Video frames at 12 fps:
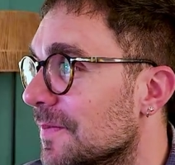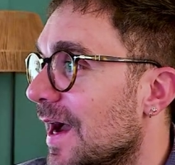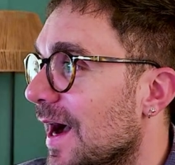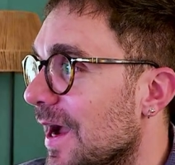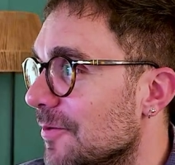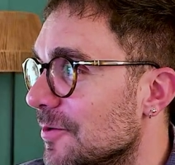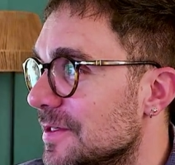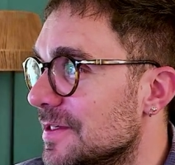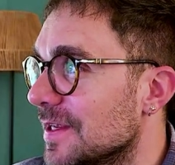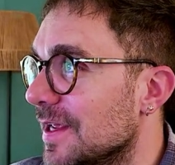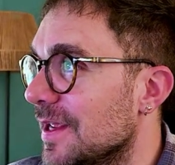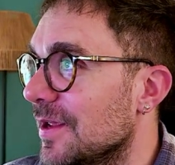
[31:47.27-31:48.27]
I would
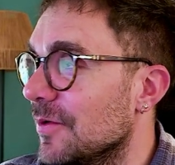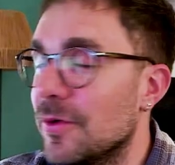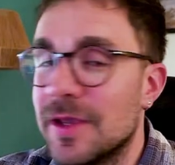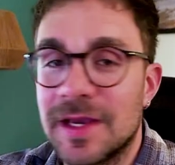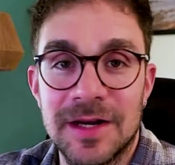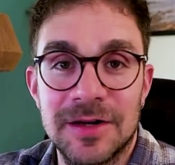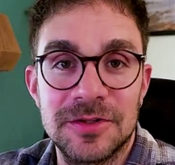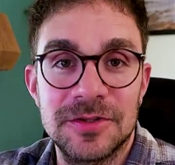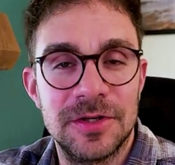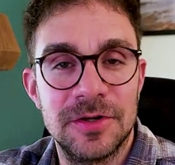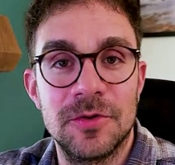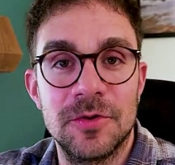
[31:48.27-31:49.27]
say we can
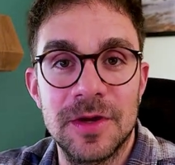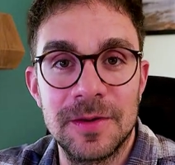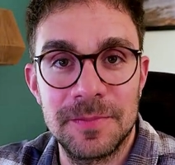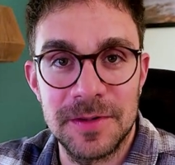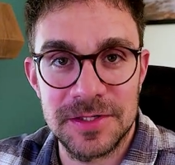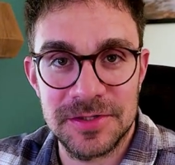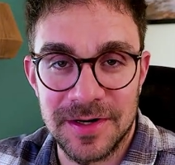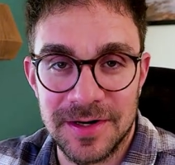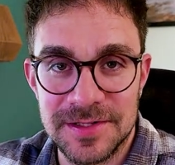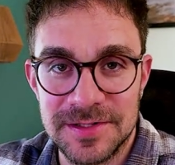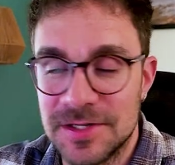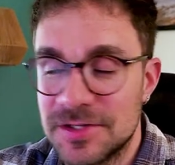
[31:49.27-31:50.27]
continue doing
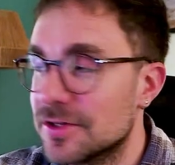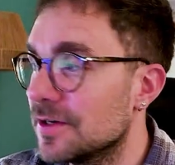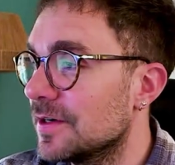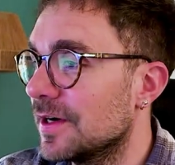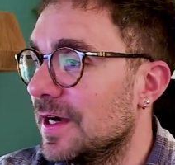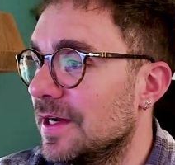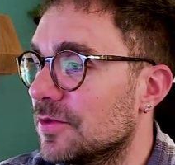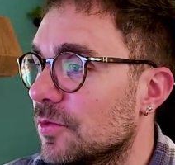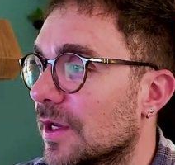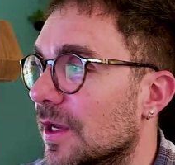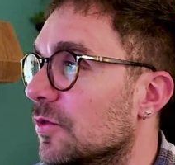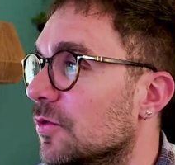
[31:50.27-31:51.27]
personalization, right?
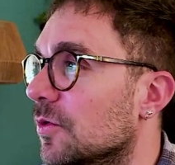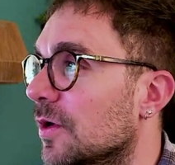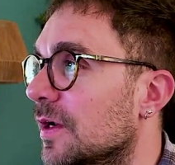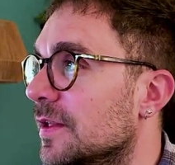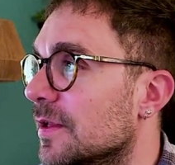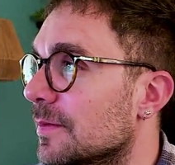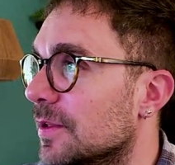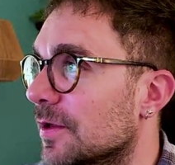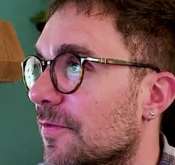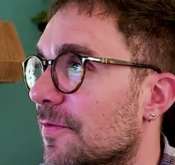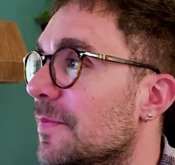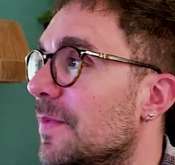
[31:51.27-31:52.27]
We can do a little bit
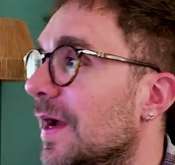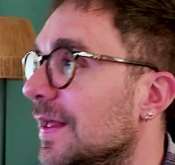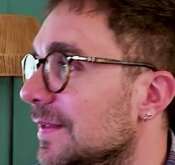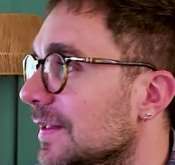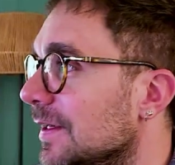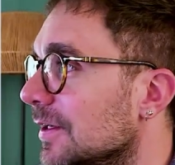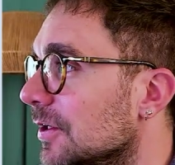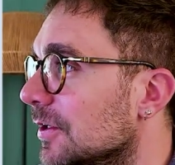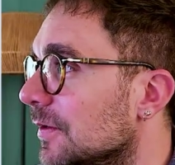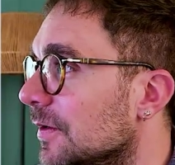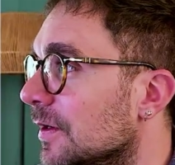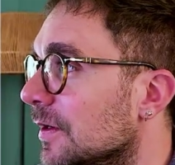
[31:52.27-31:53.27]
of branding
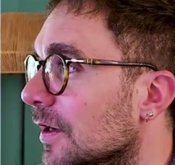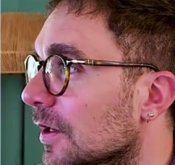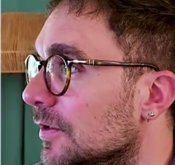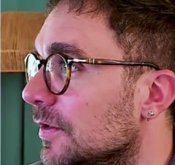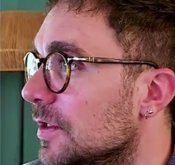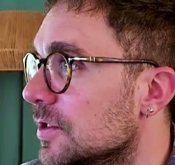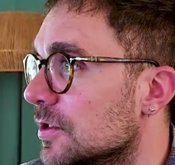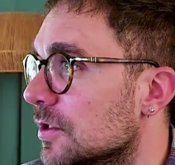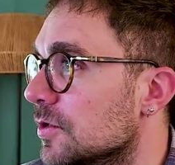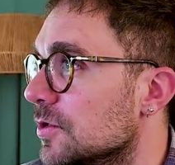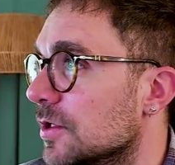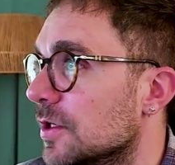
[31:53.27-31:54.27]
on this
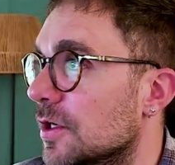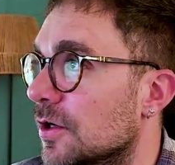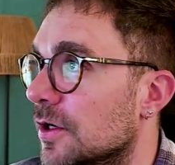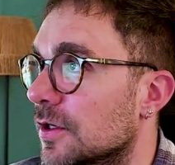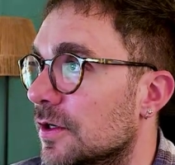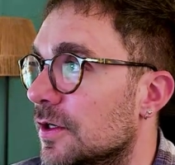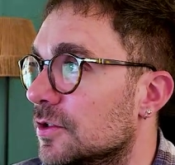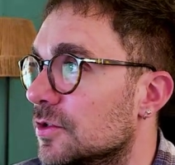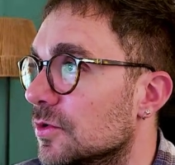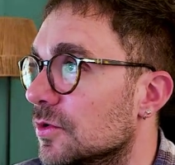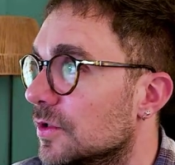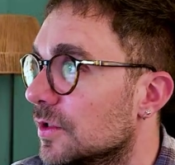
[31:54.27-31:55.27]
solution in order
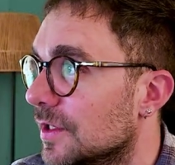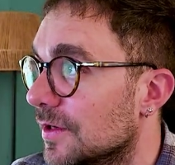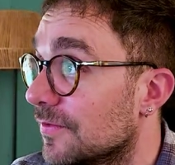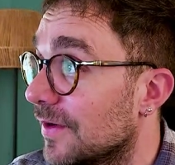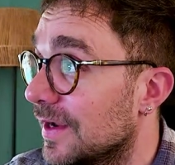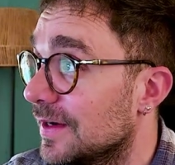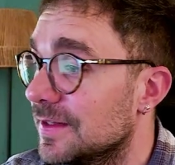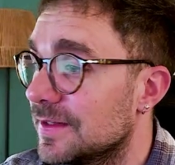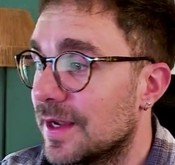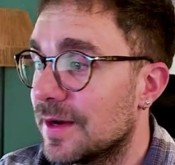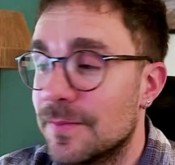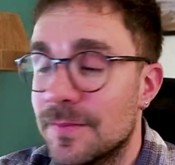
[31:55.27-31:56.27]
to refine
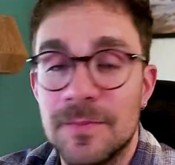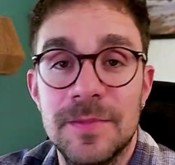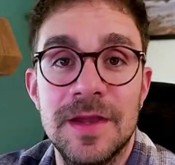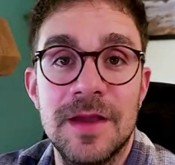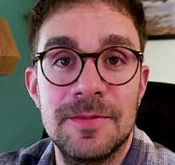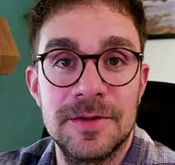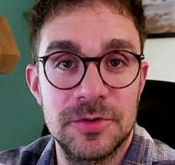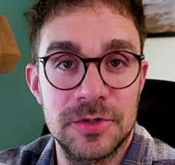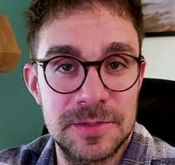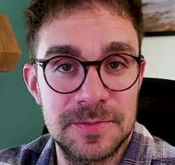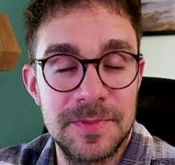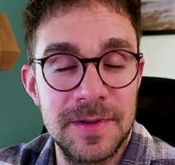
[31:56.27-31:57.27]
it and be able to
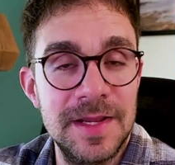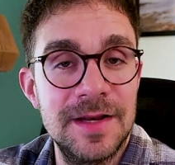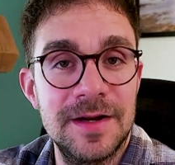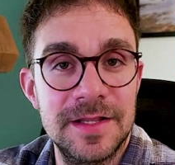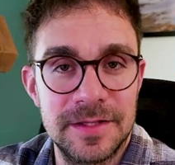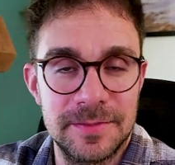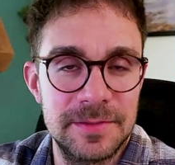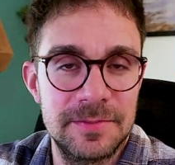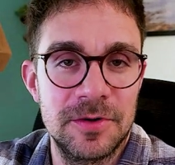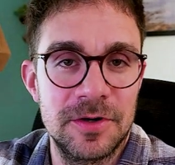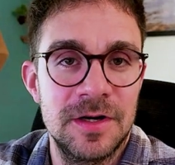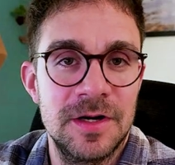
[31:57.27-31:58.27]
explain a little bit
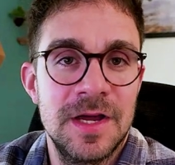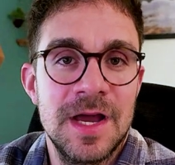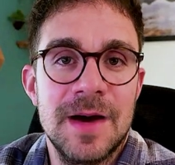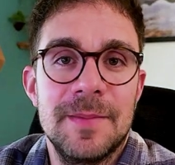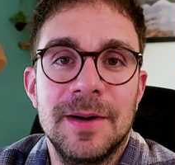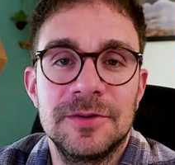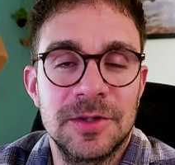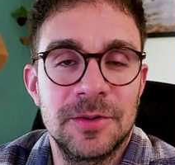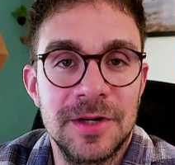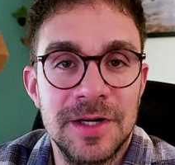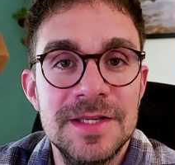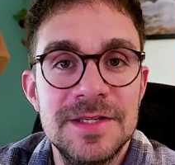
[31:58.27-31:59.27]
more about
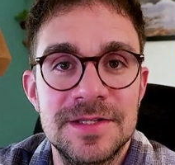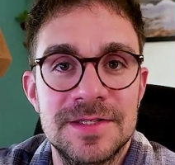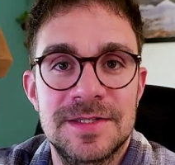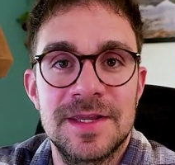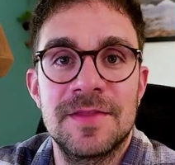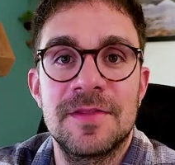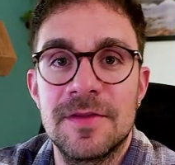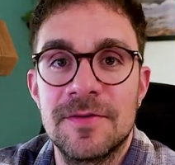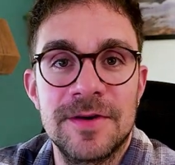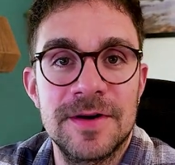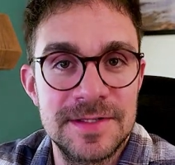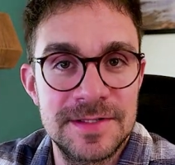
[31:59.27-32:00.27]
our agency and the
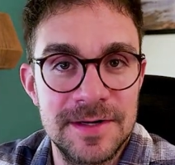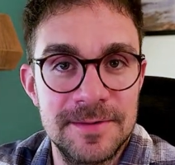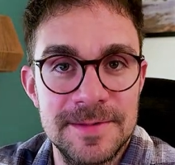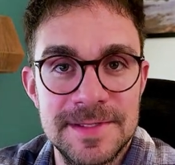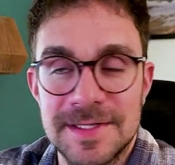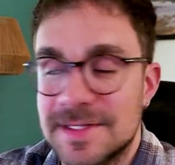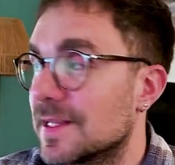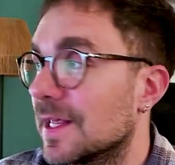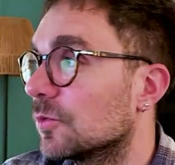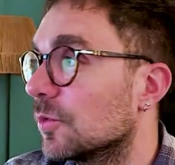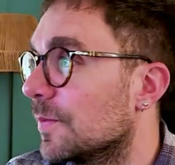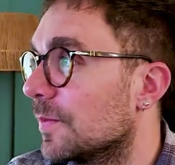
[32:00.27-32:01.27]
different services
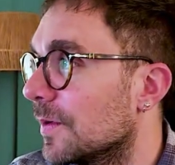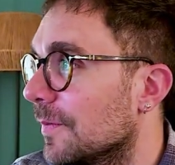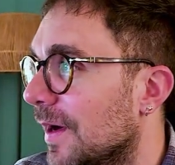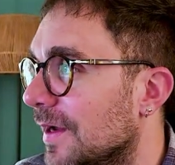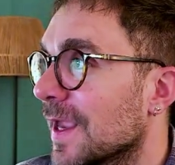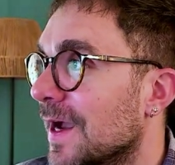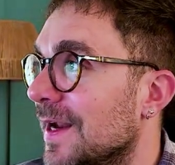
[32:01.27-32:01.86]
that we provide.